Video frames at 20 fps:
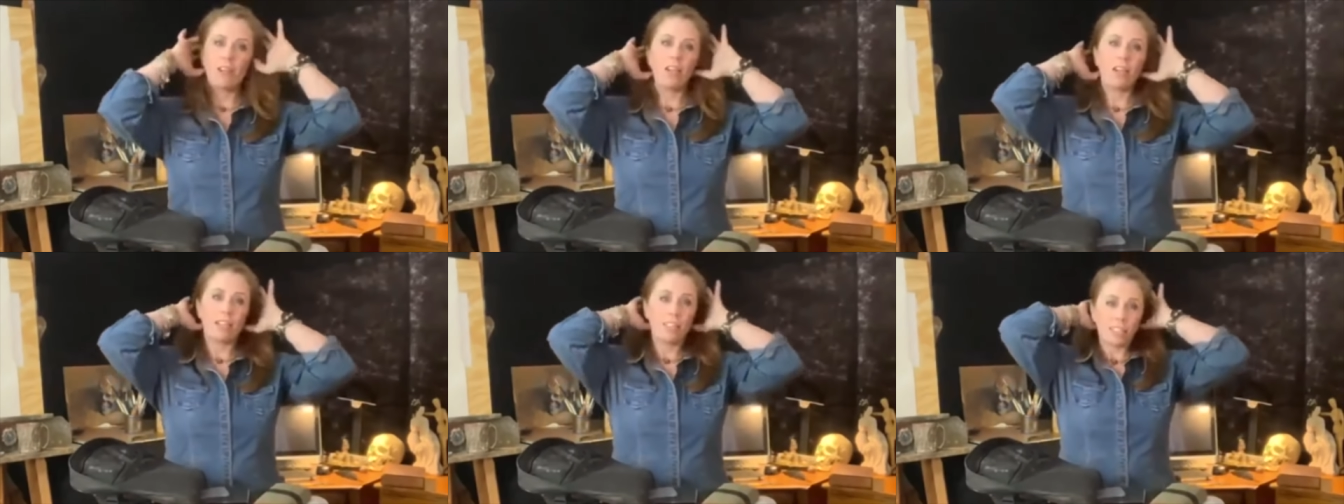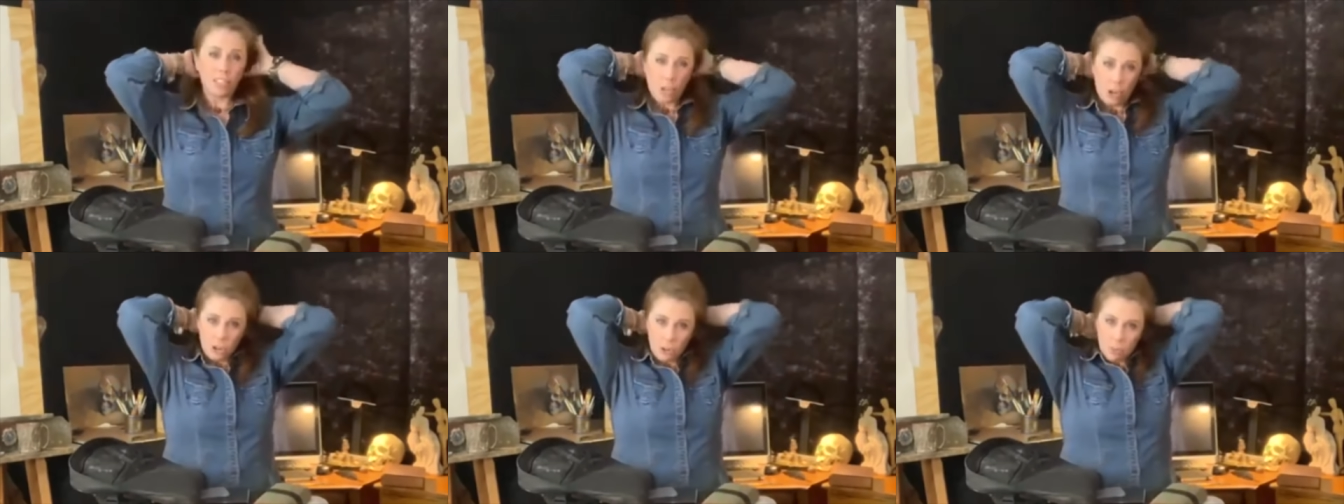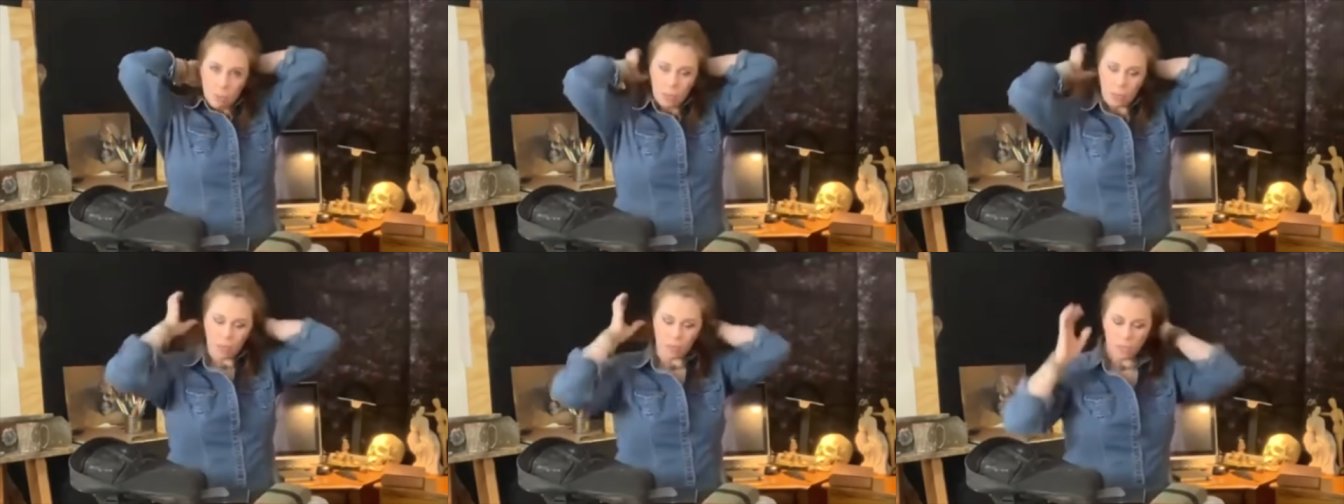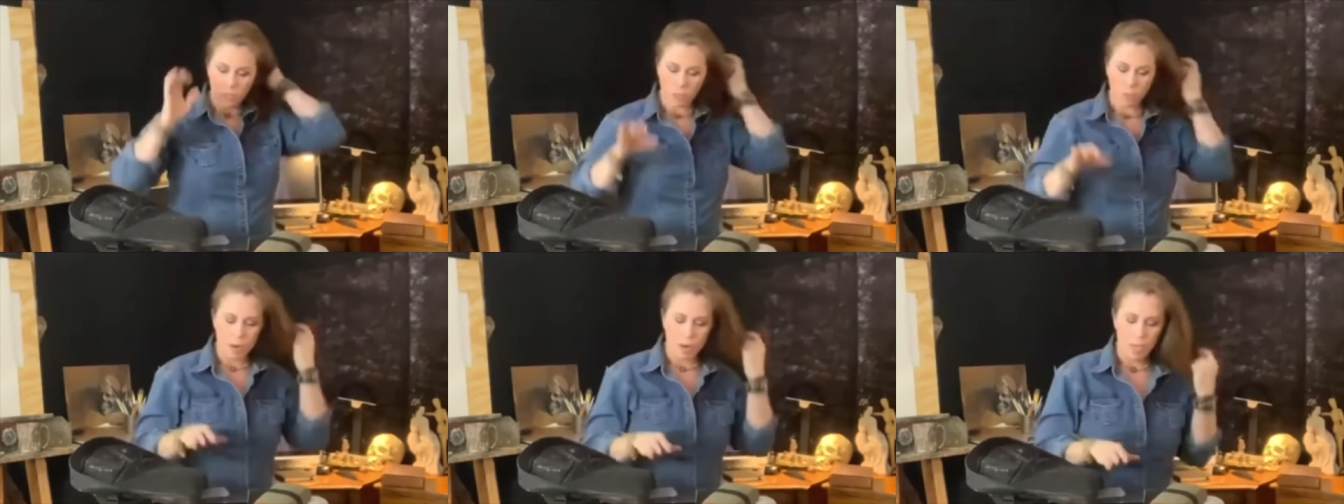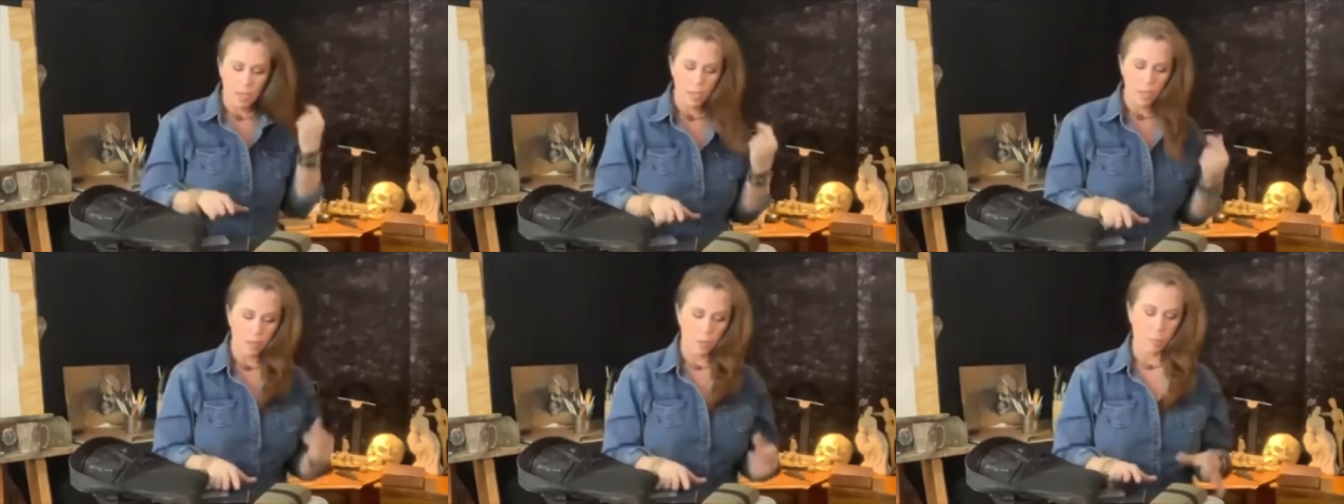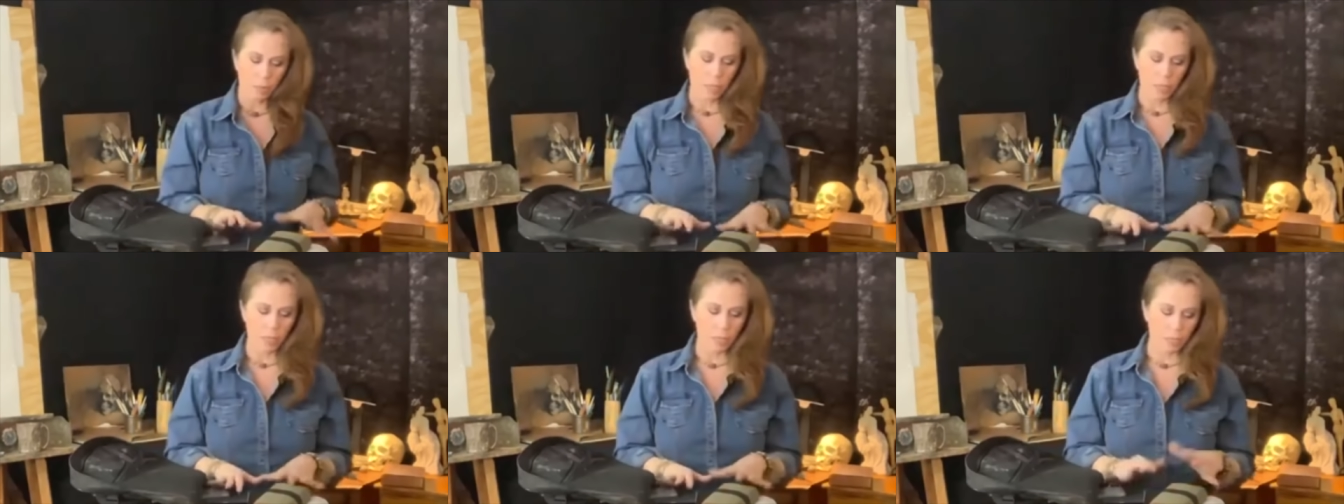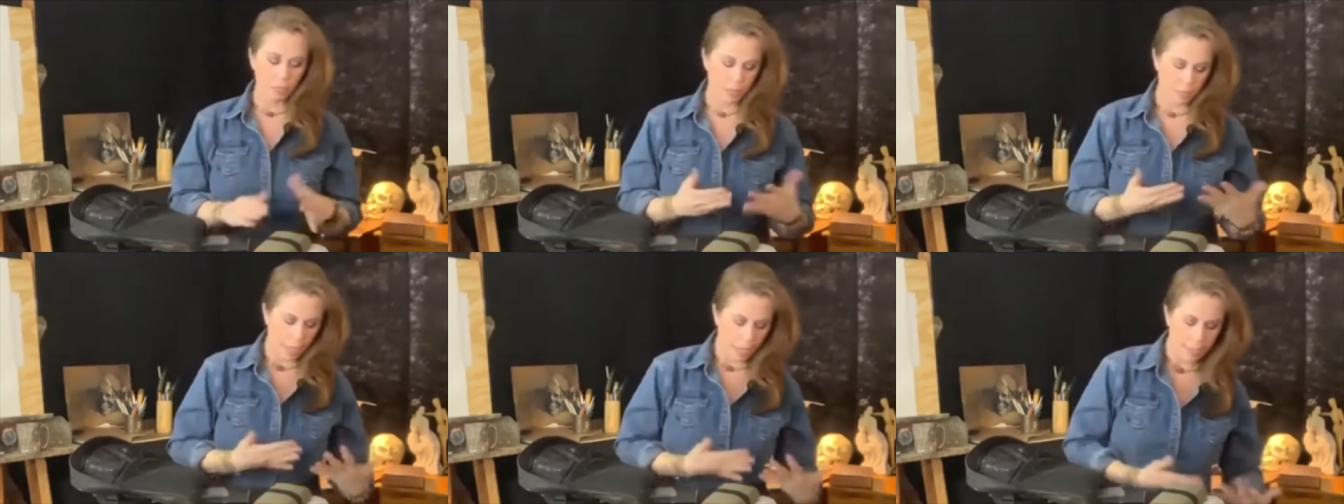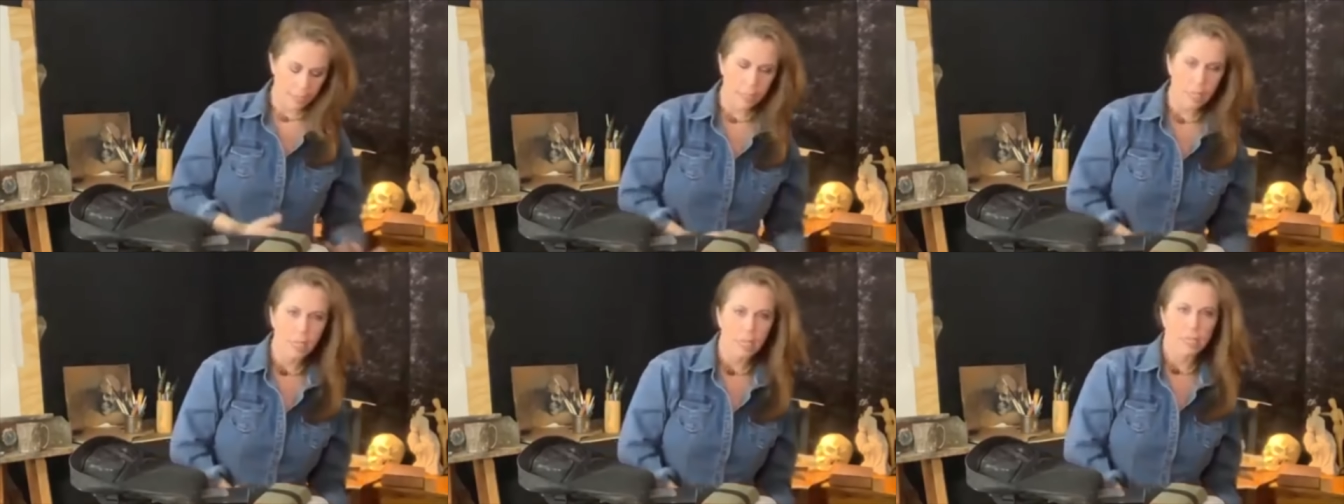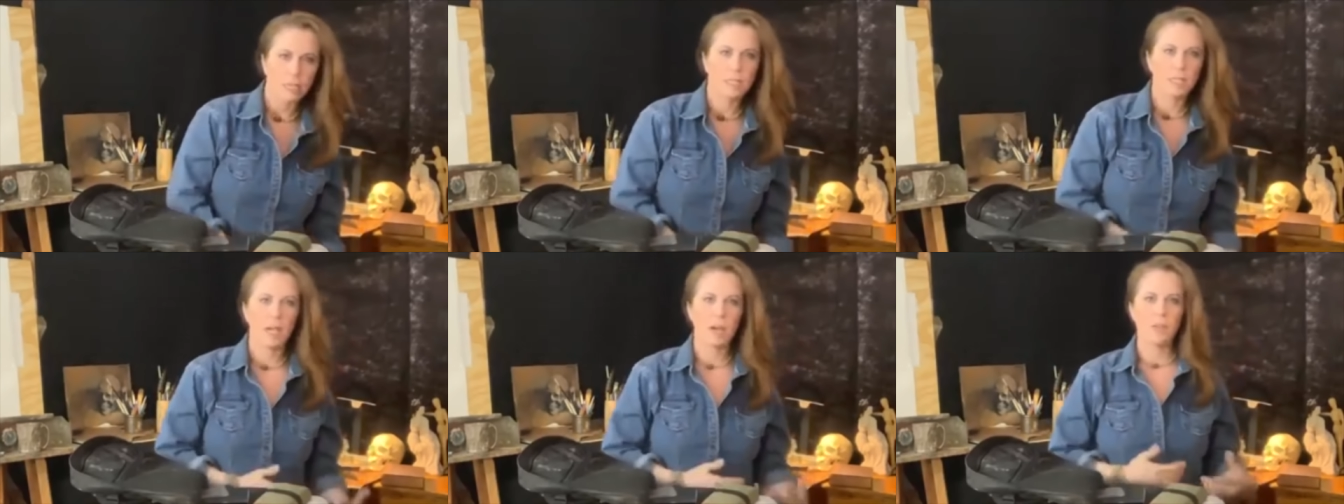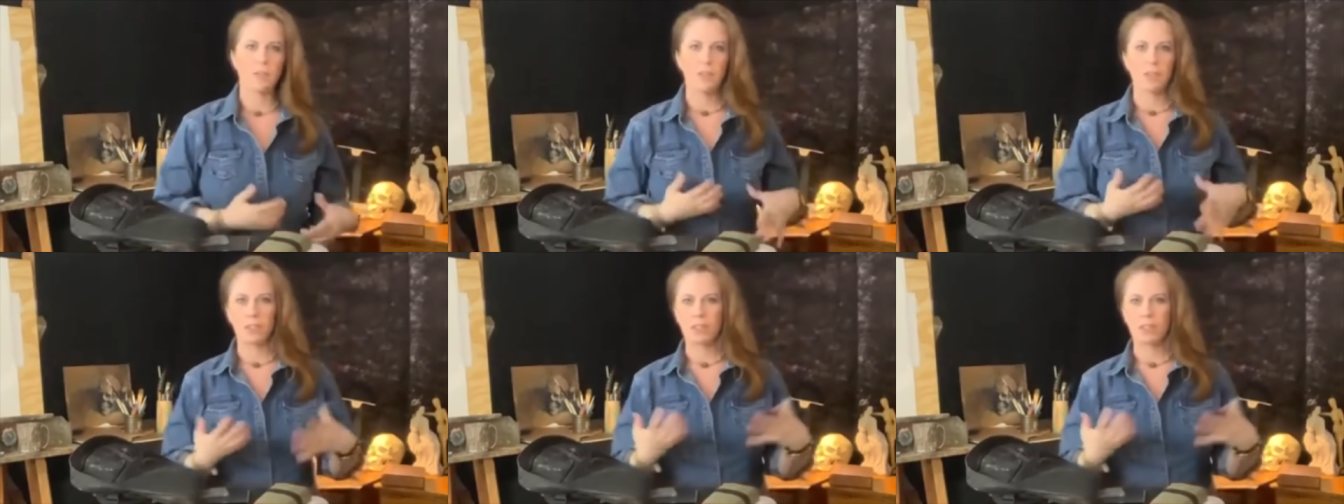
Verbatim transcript: and I started with these right here because as I get down,